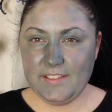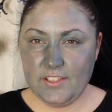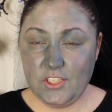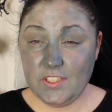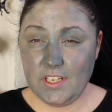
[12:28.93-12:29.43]

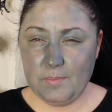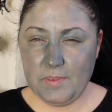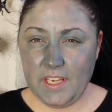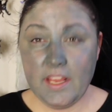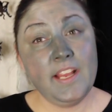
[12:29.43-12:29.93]
So she's going to
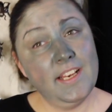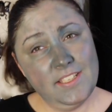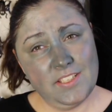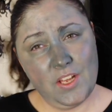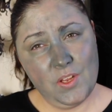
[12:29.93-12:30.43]
be a
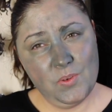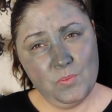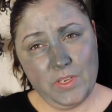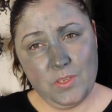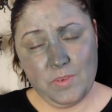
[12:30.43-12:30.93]
glitter
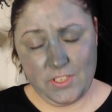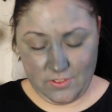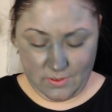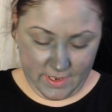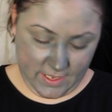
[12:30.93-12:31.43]
Wicked Witch
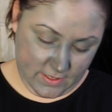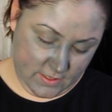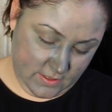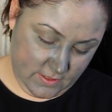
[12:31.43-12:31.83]
of the West.